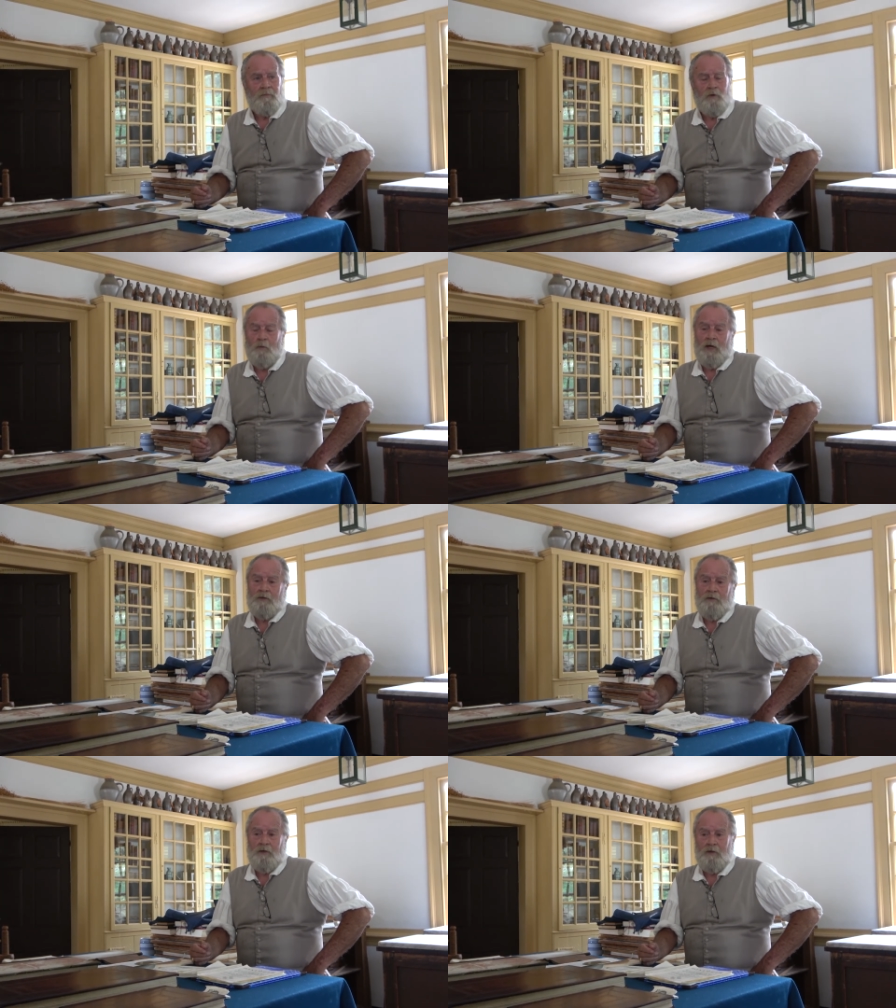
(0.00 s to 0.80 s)
Go
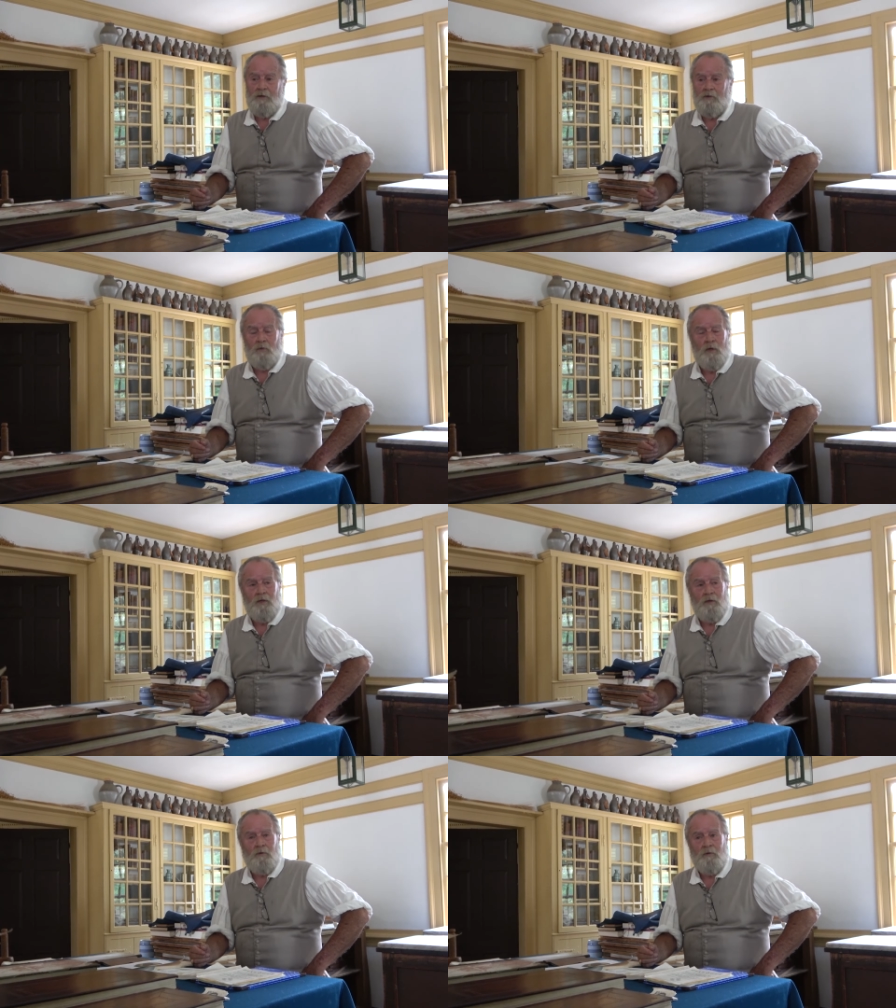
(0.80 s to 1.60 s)
back to the elitist
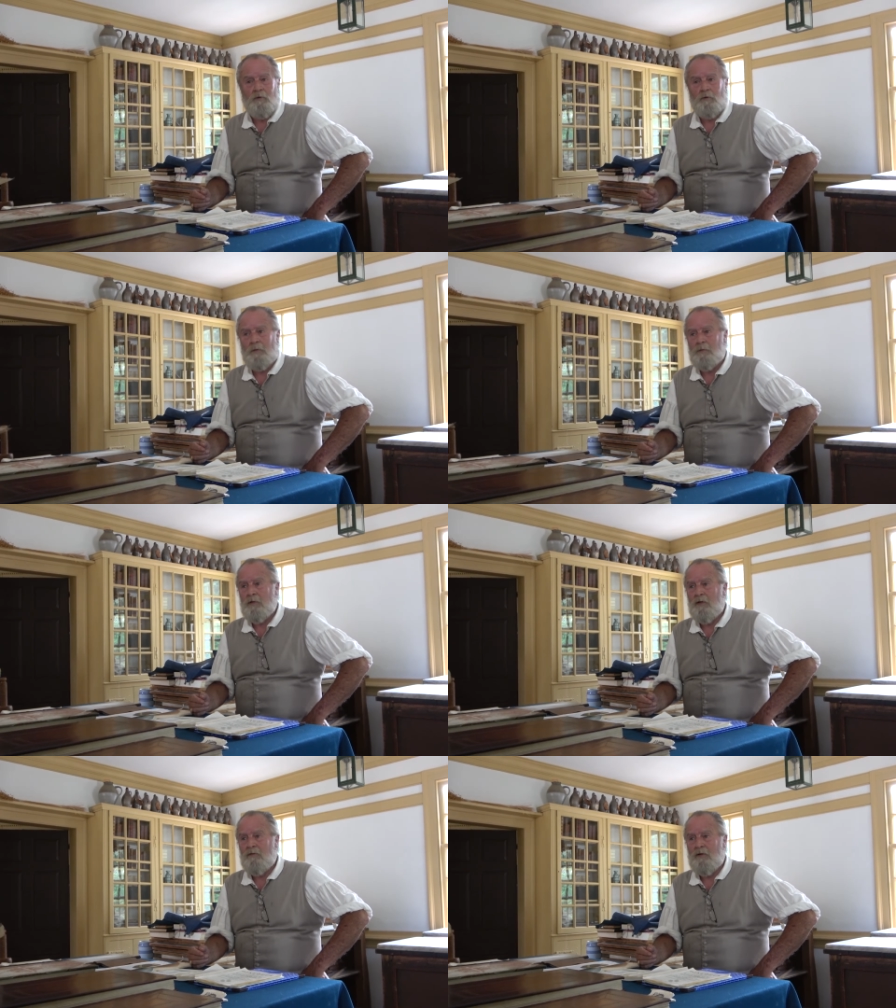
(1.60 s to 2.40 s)
way, and only rich people have